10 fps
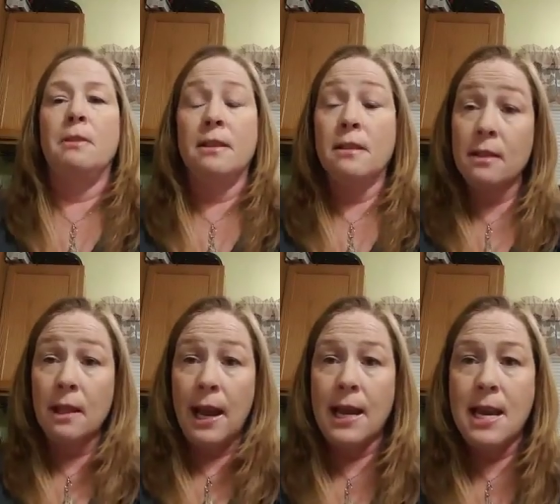been
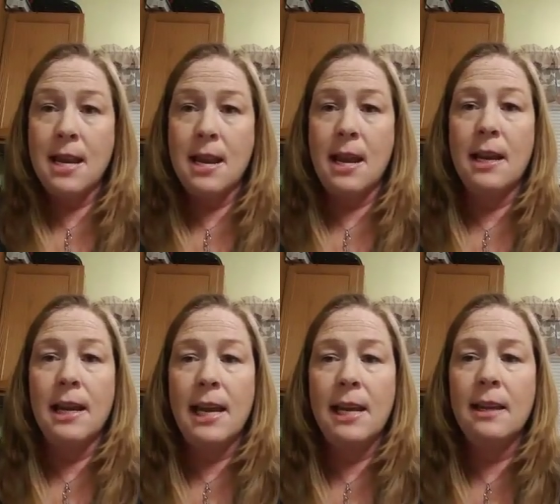slacking and
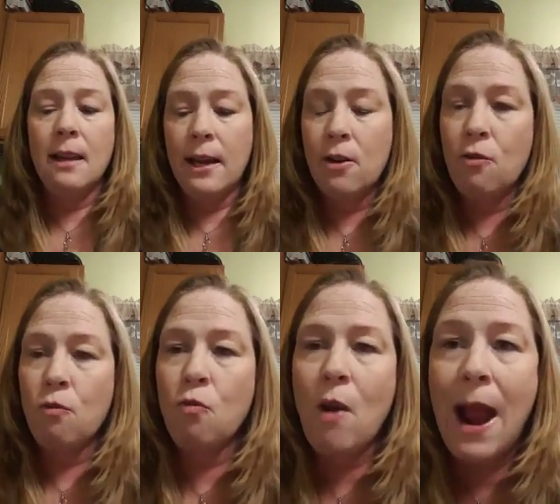eating like
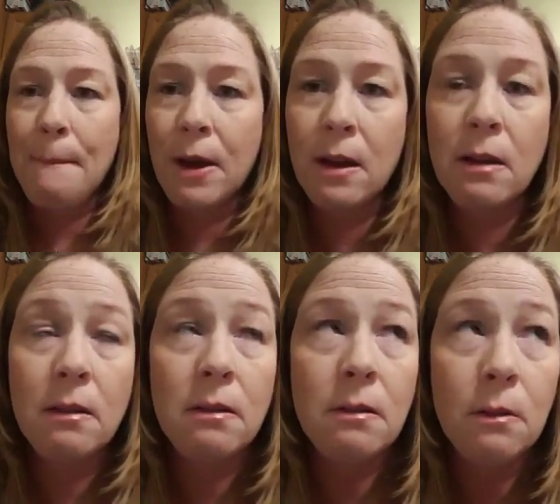crap.
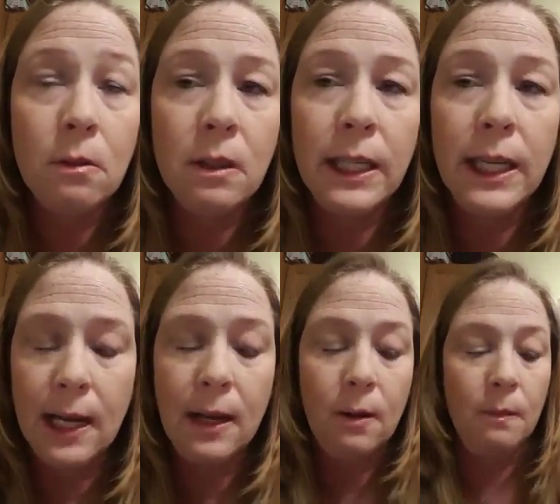Holy
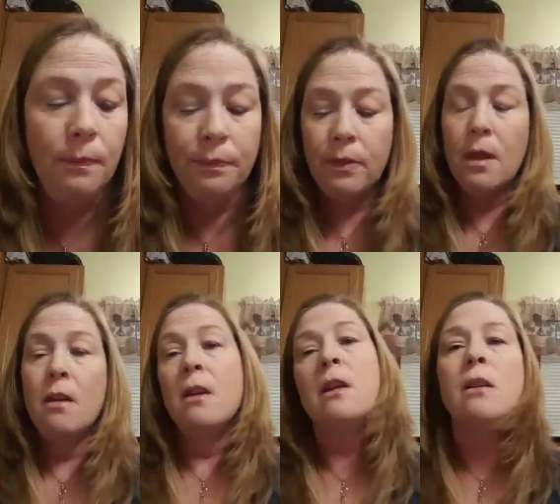cow.
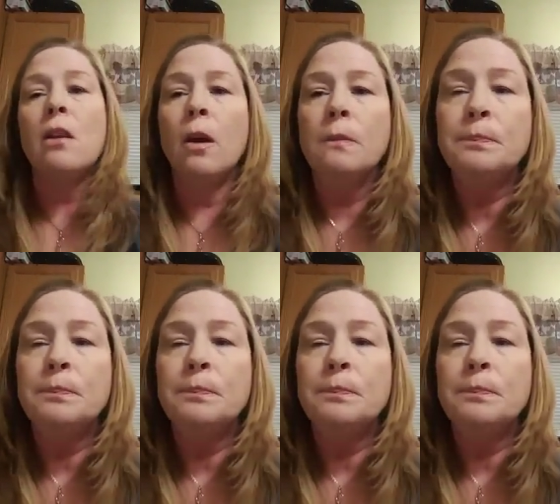So